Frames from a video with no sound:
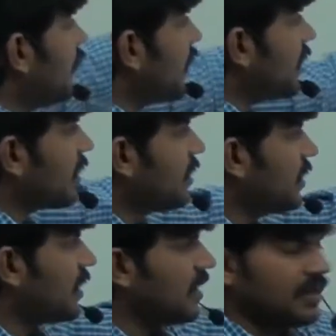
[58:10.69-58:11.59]
aware
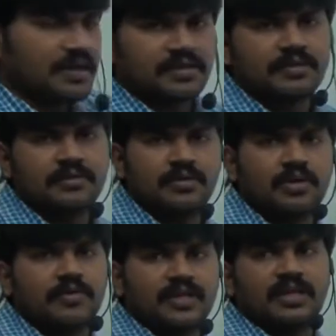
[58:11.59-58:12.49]
clearly, right?
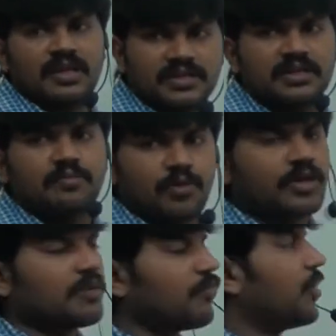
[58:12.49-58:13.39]
Okay. What is the next
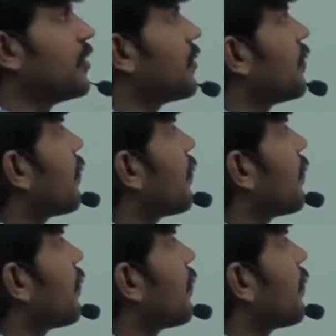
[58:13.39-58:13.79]
important point?